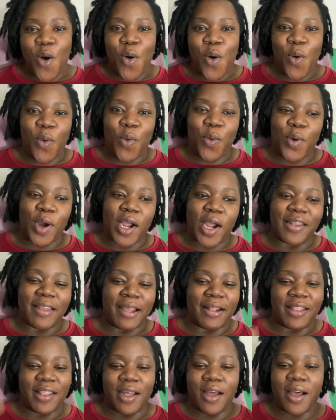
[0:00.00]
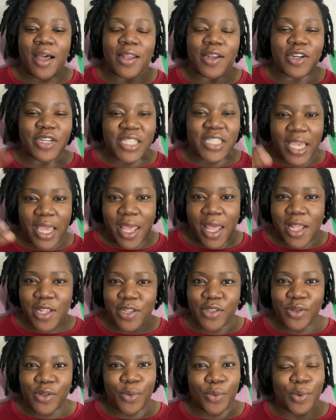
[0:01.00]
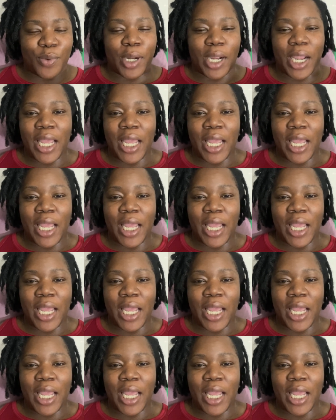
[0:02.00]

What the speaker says: or like the color test or